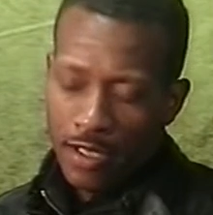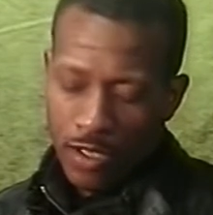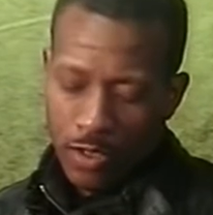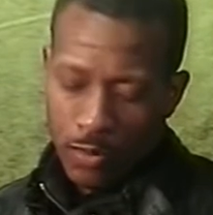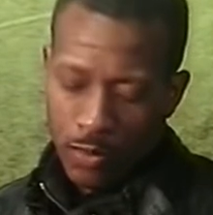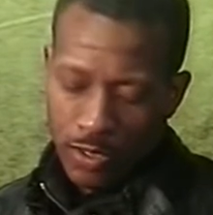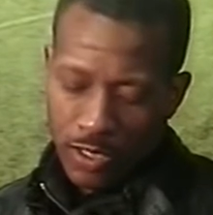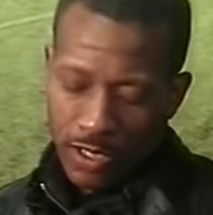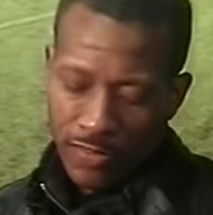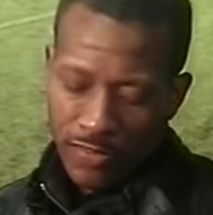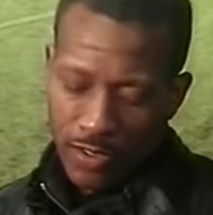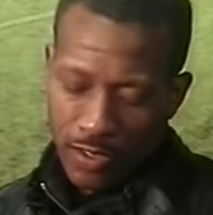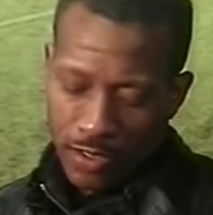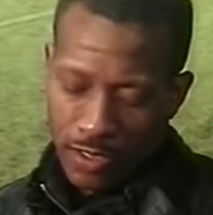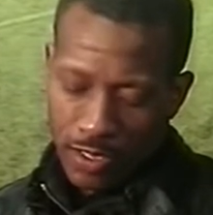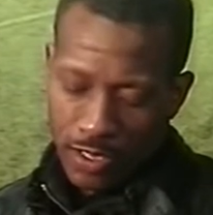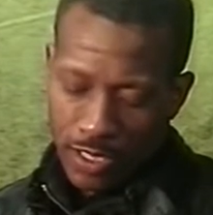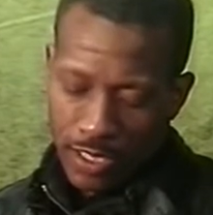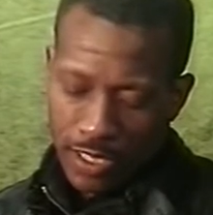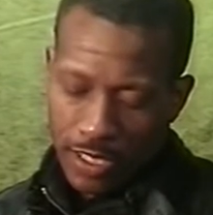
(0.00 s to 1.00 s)
which
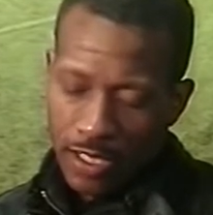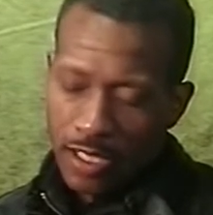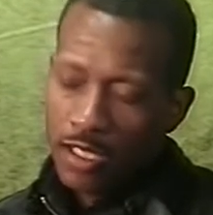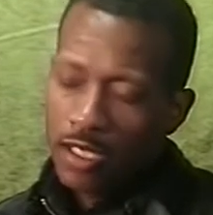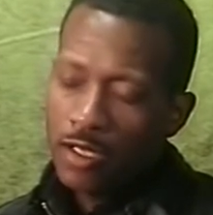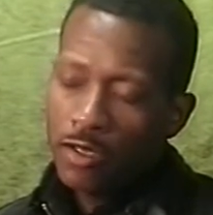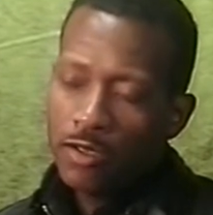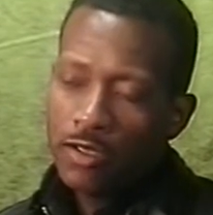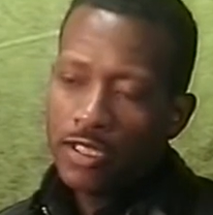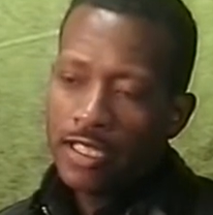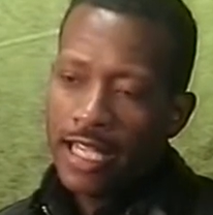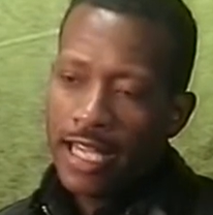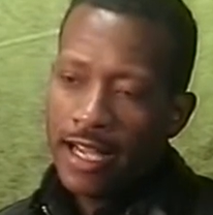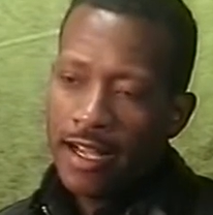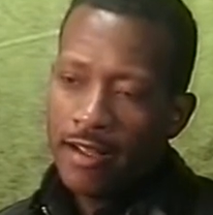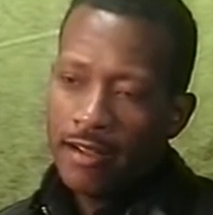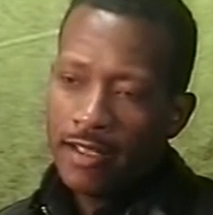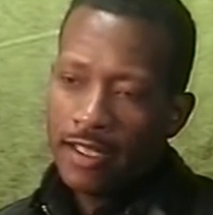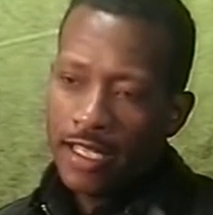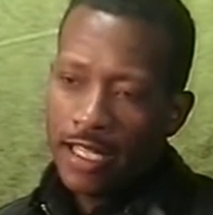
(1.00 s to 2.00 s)
eventually closed
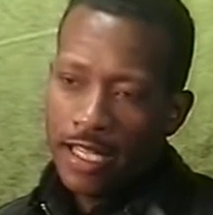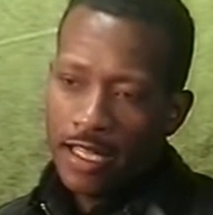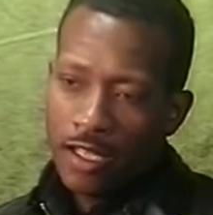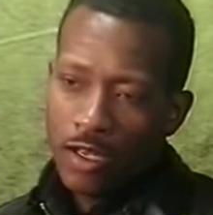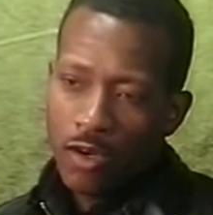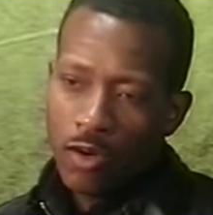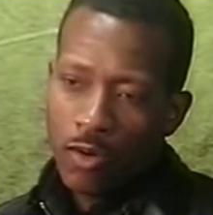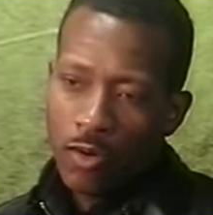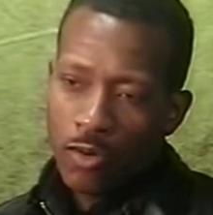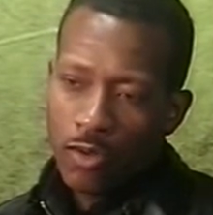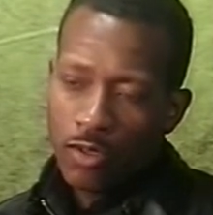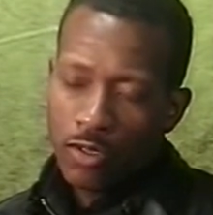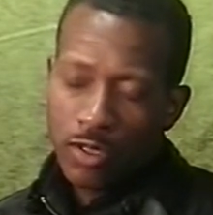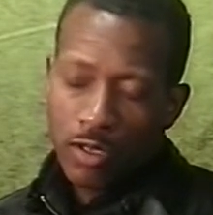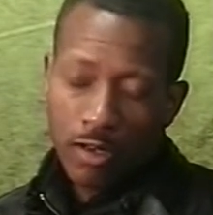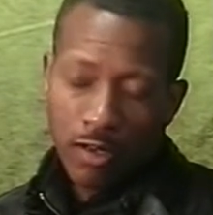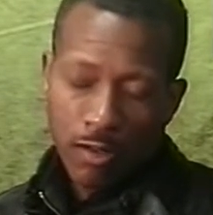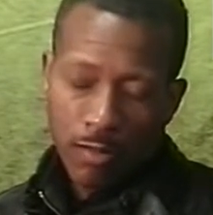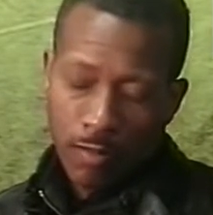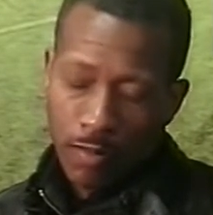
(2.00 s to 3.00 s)
down, and the owners,
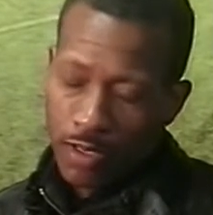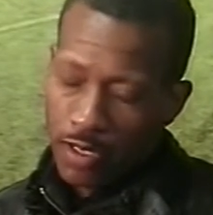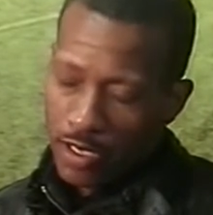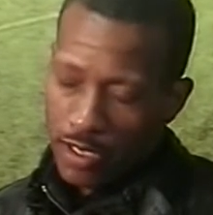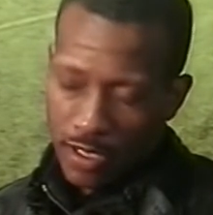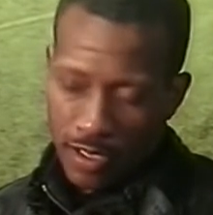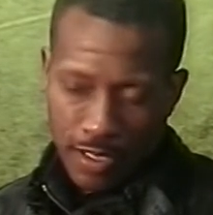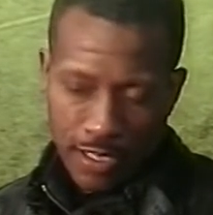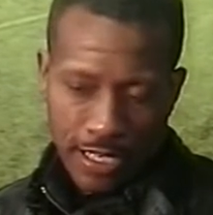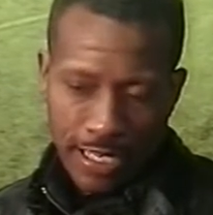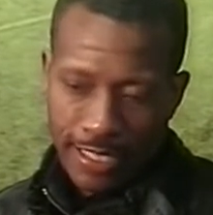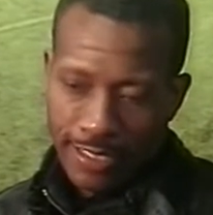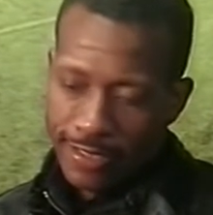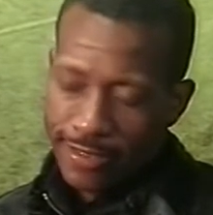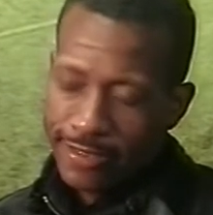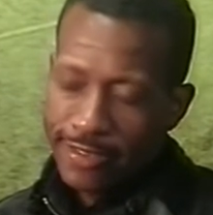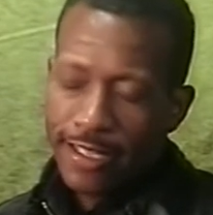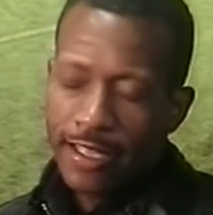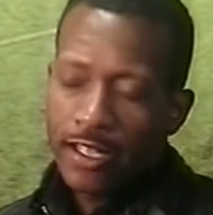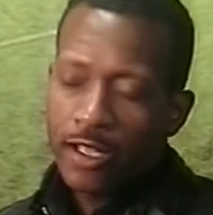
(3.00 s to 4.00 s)
or I
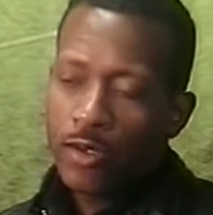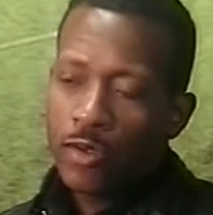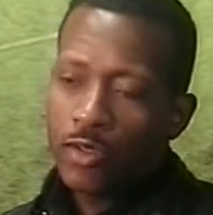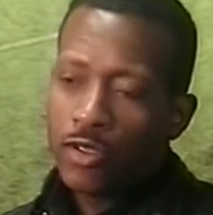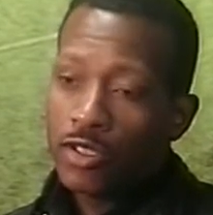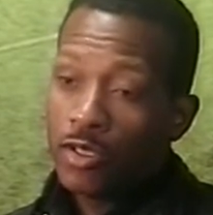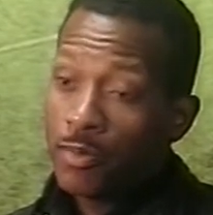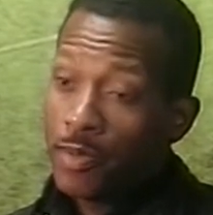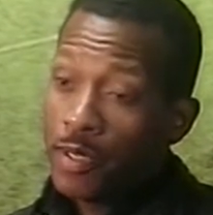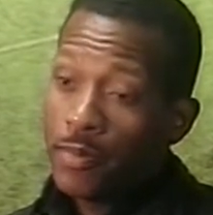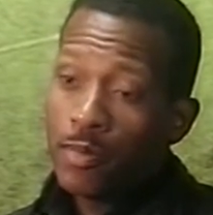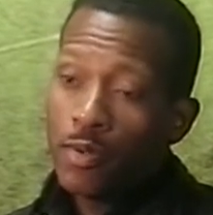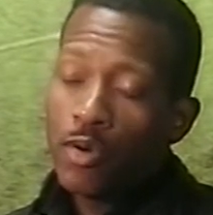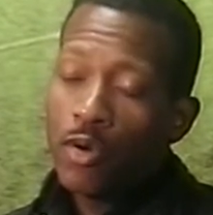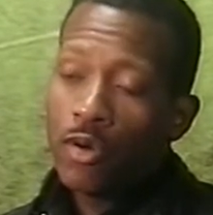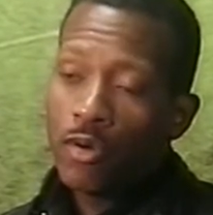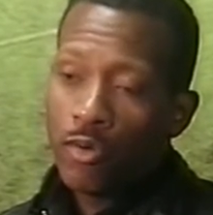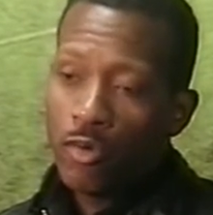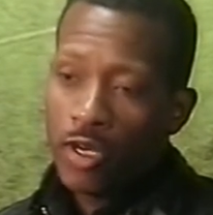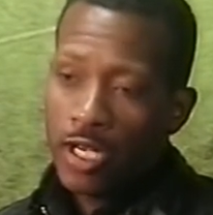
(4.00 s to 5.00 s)
shouldn't say the owners, the people who
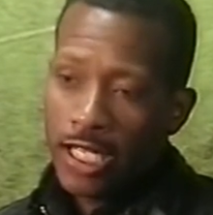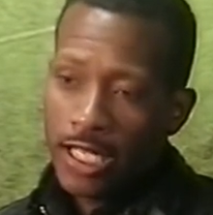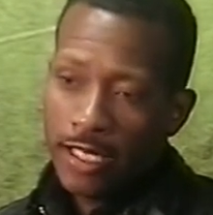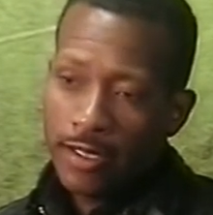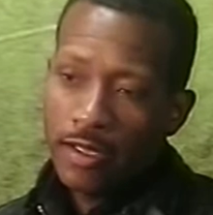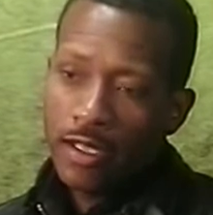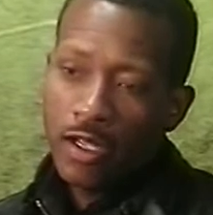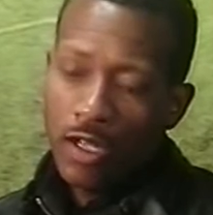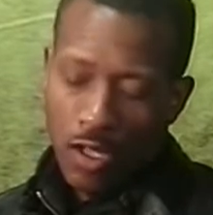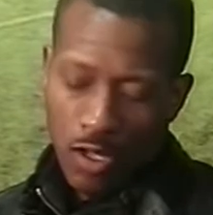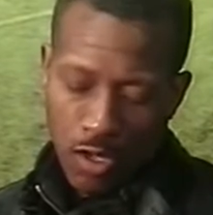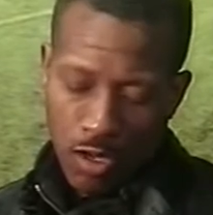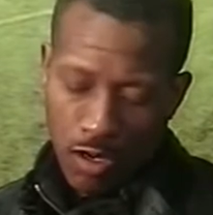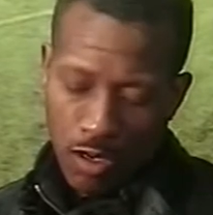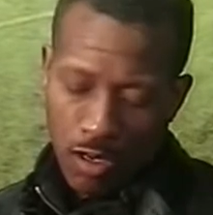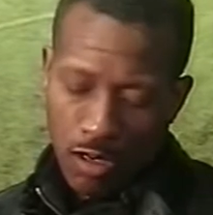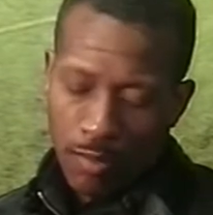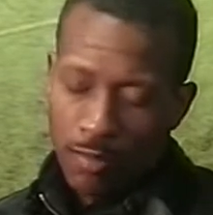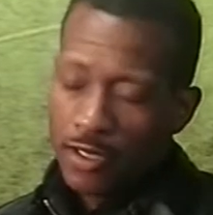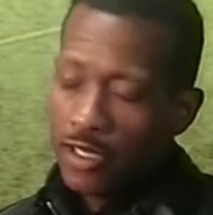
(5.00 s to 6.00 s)
were running it,
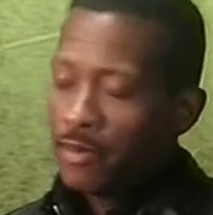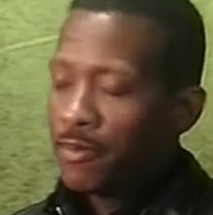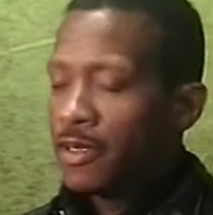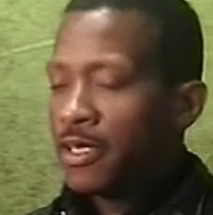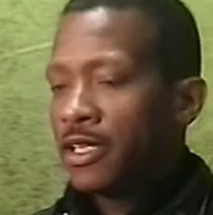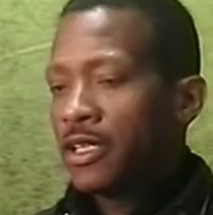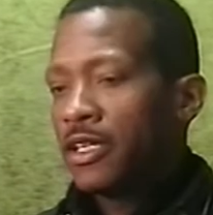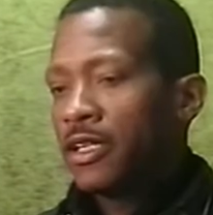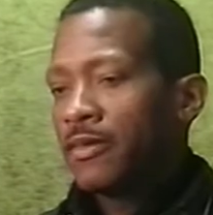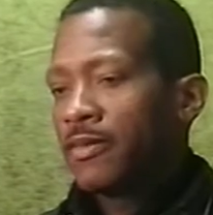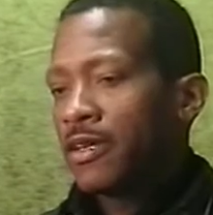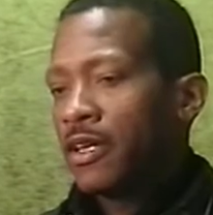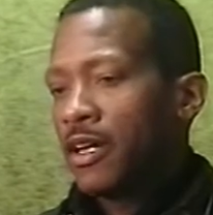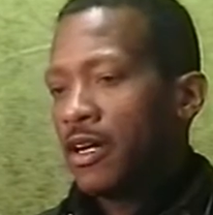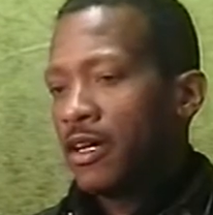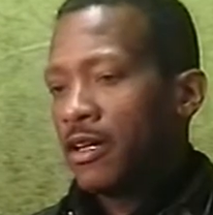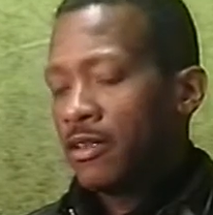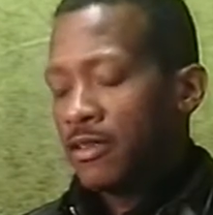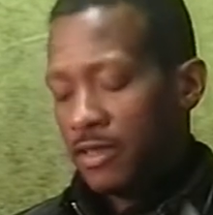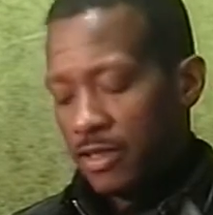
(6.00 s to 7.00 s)
opened up a club
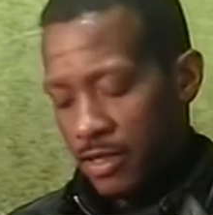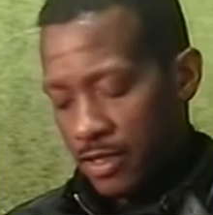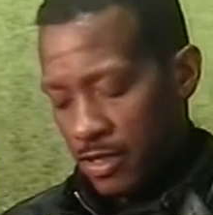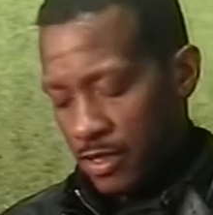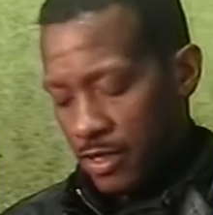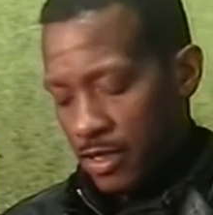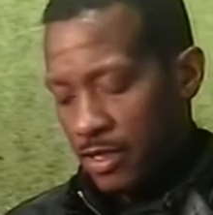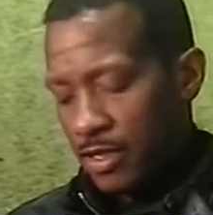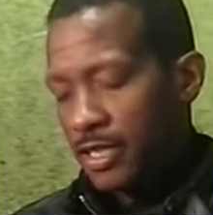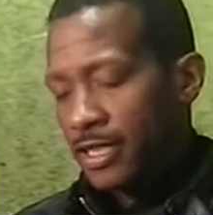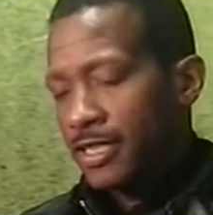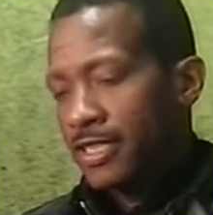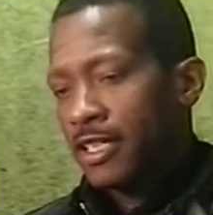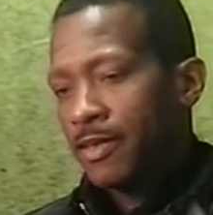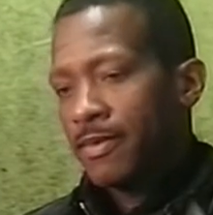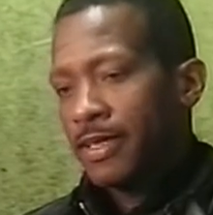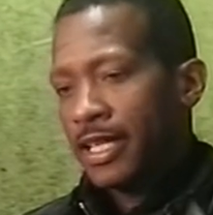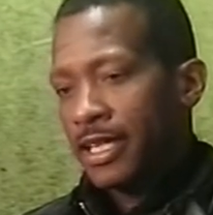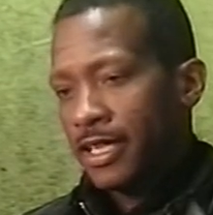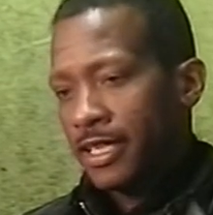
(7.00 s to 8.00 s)
called the
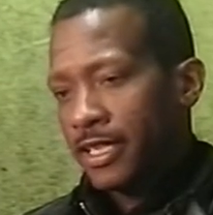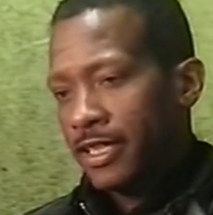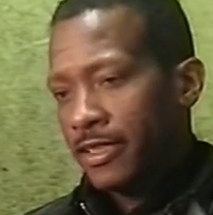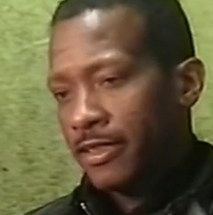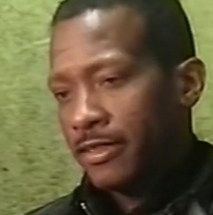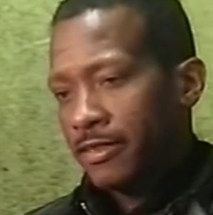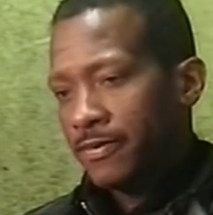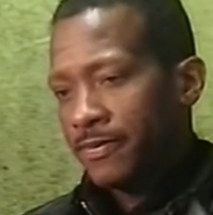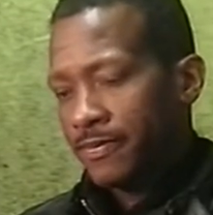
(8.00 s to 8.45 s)
Summit on the Hill.